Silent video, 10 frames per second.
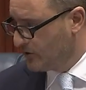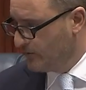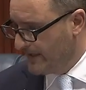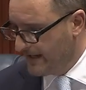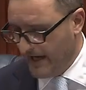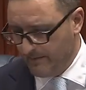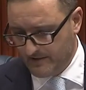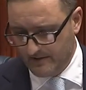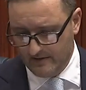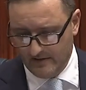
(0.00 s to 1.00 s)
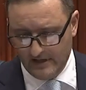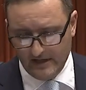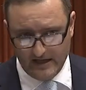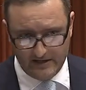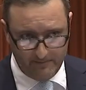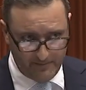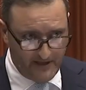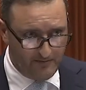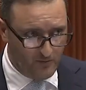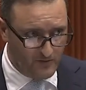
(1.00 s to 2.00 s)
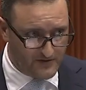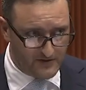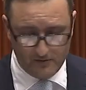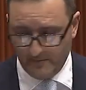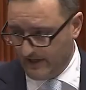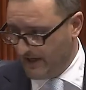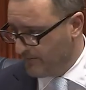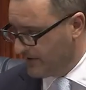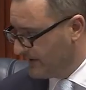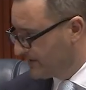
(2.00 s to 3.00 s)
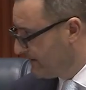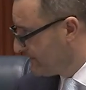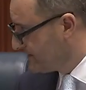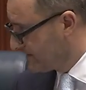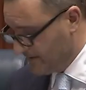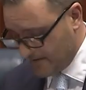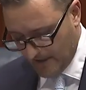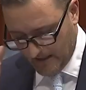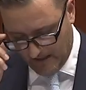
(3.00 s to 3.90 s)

could be kept and that people will still become police officers